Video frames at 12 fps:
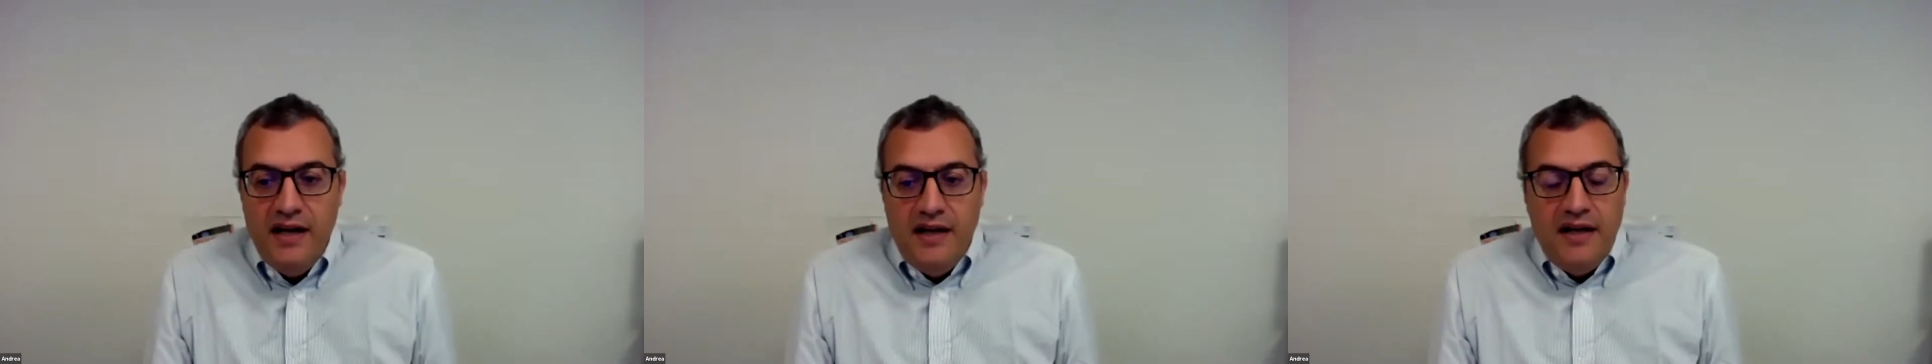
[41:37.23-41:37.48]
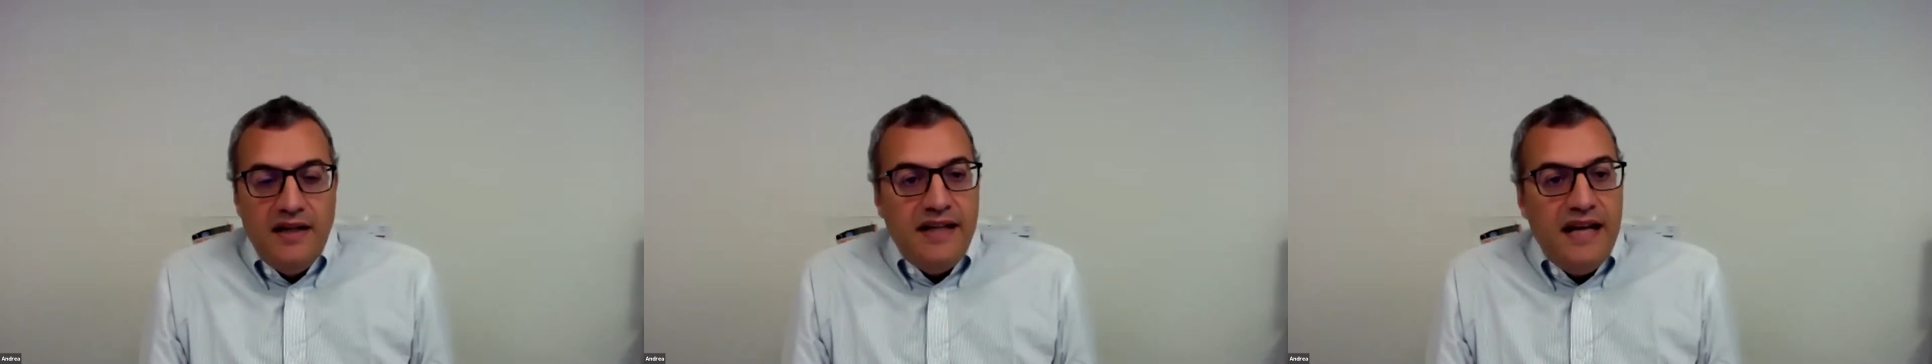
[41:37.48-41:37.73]

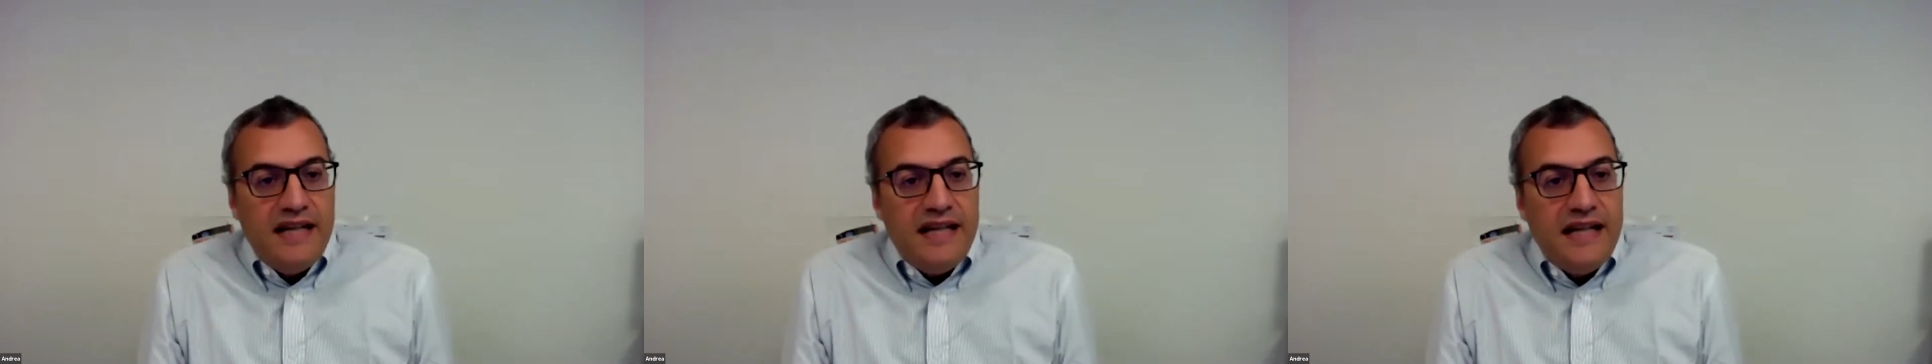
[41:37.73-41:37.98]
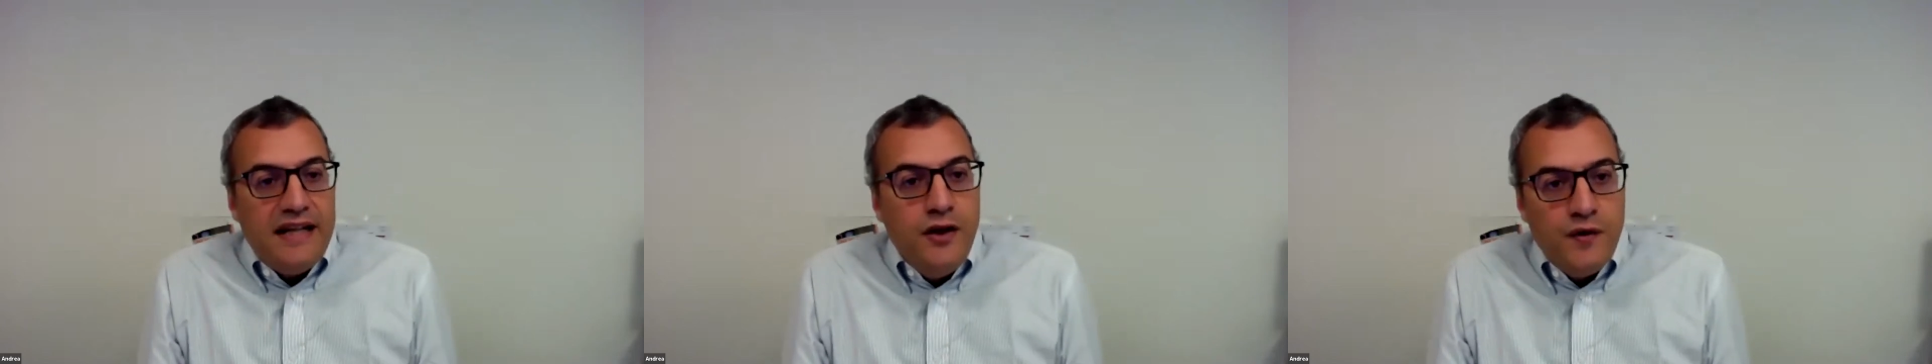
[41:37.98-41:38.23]
the idea that
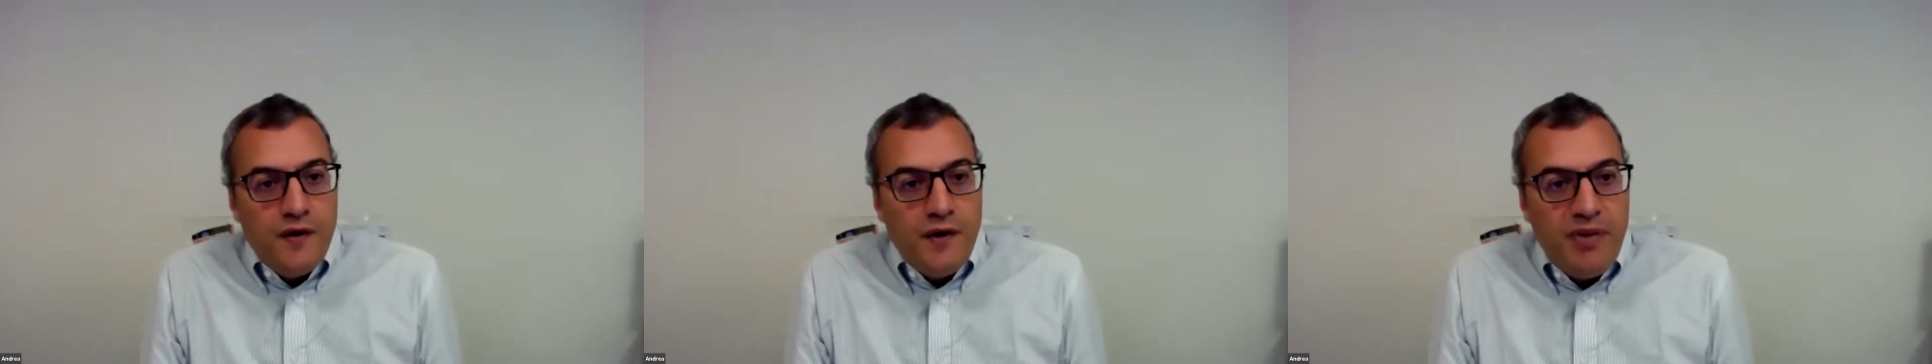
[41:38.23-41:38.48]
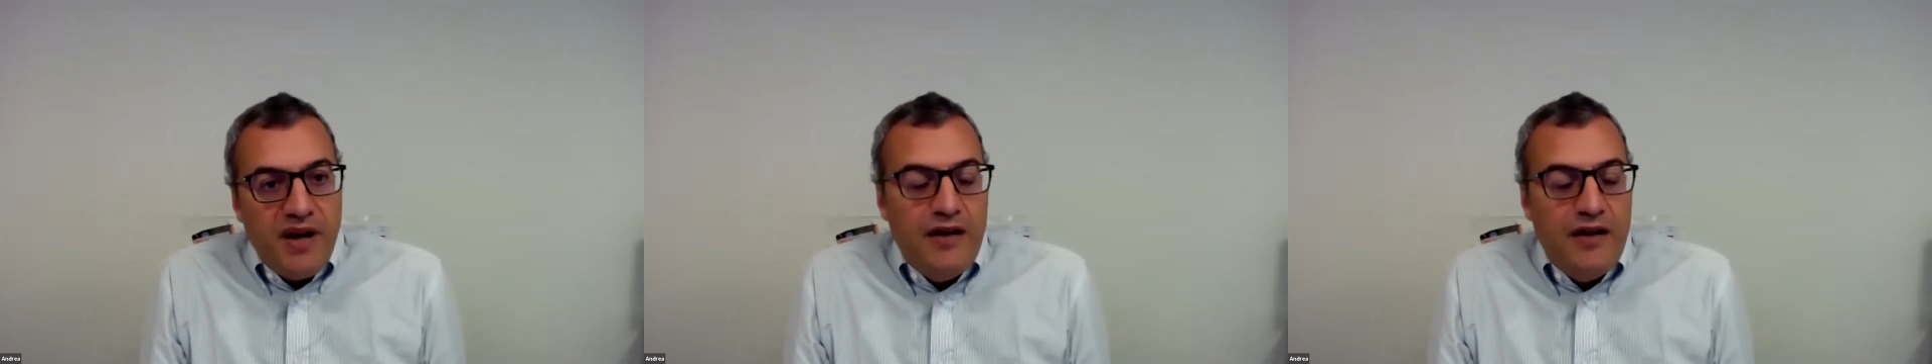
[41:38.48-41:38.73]
Europe
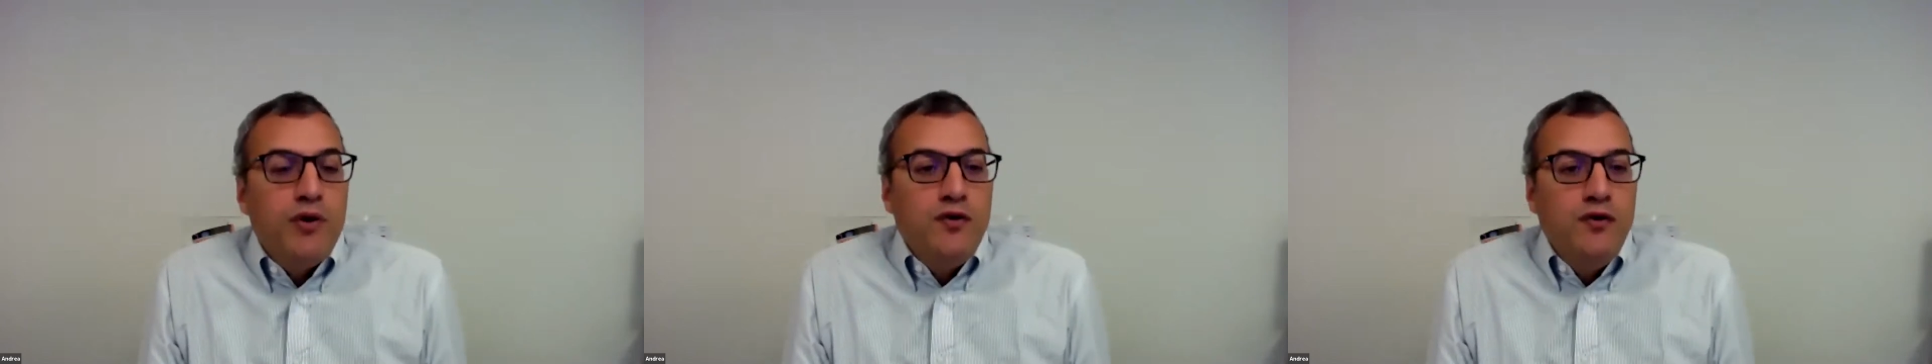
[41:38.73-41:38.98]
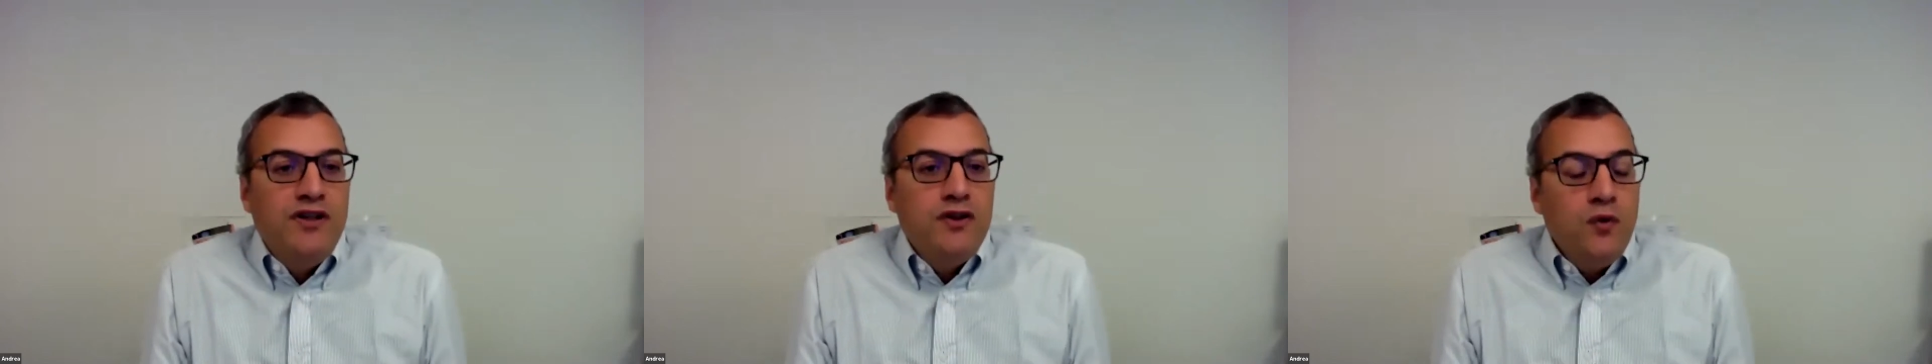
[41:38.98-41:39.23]
can have an
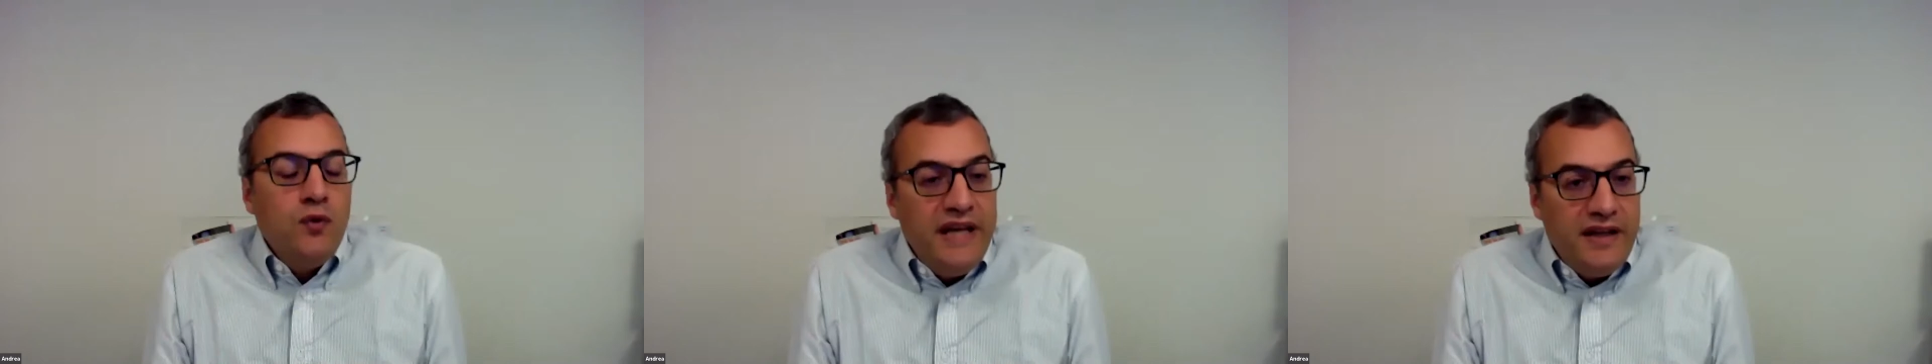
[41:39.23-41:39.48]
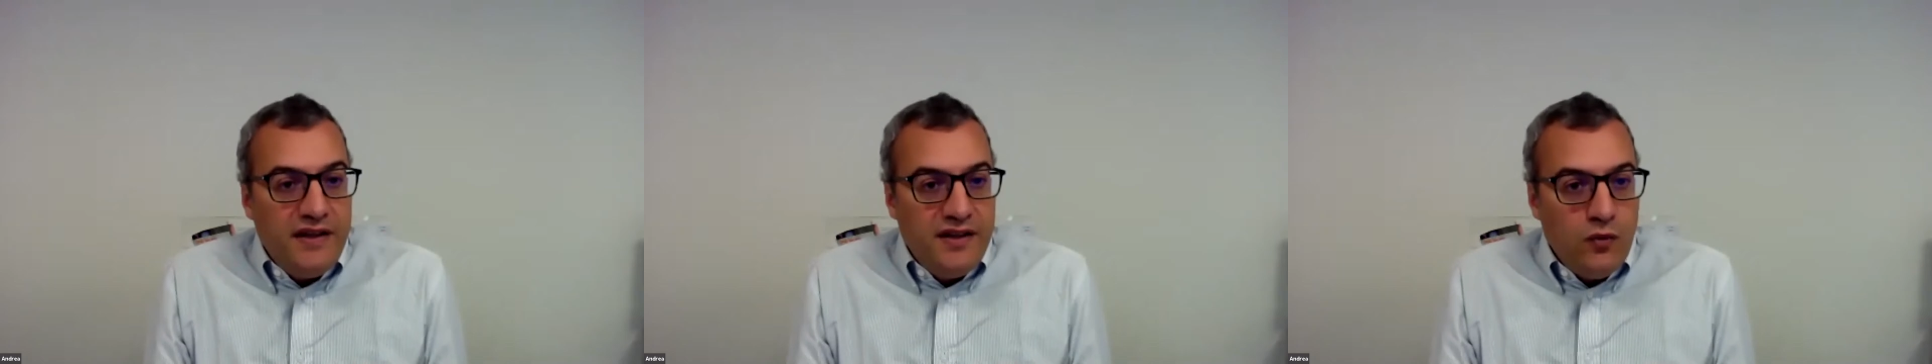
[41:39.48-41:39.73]
opportunity to
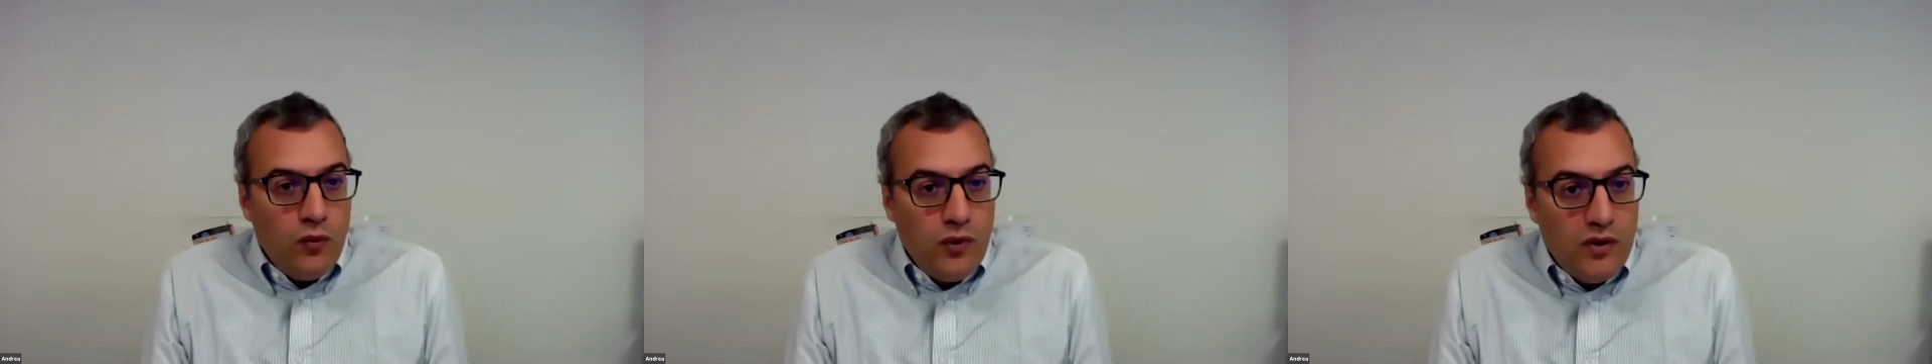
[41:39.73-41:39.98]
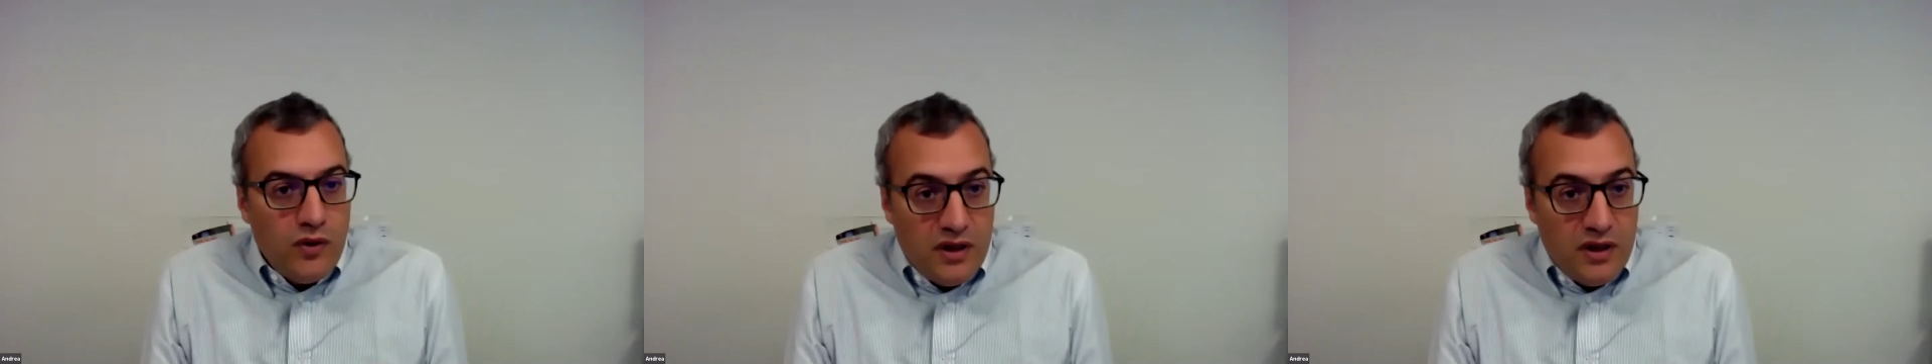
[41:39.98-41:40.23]
lead in the
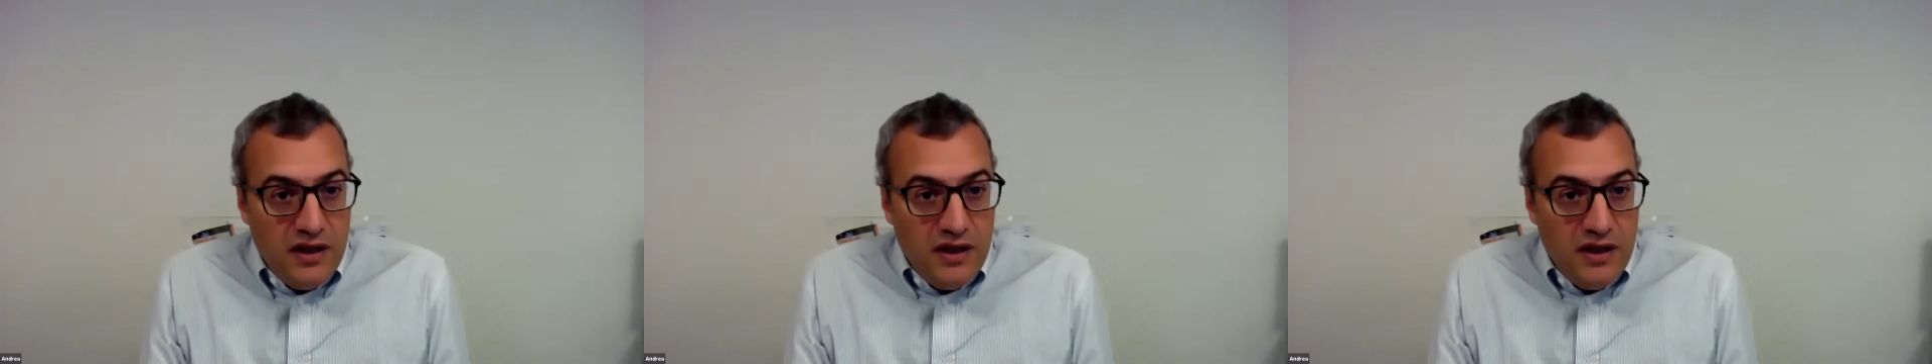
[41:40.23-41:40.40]
world.